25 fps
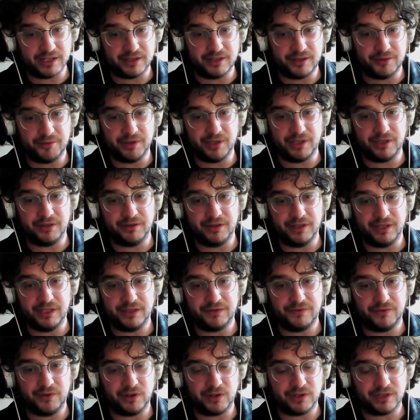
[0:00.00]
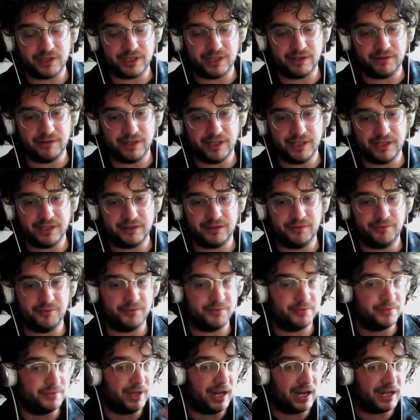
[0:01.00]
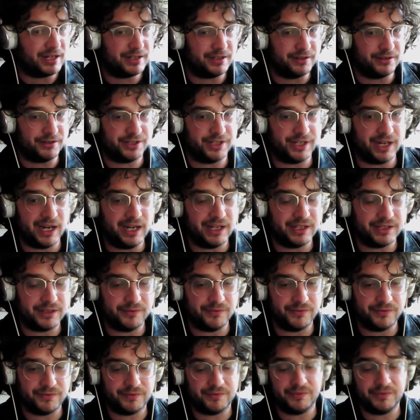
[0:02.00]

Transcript: to be doing this vlog series and actually share some,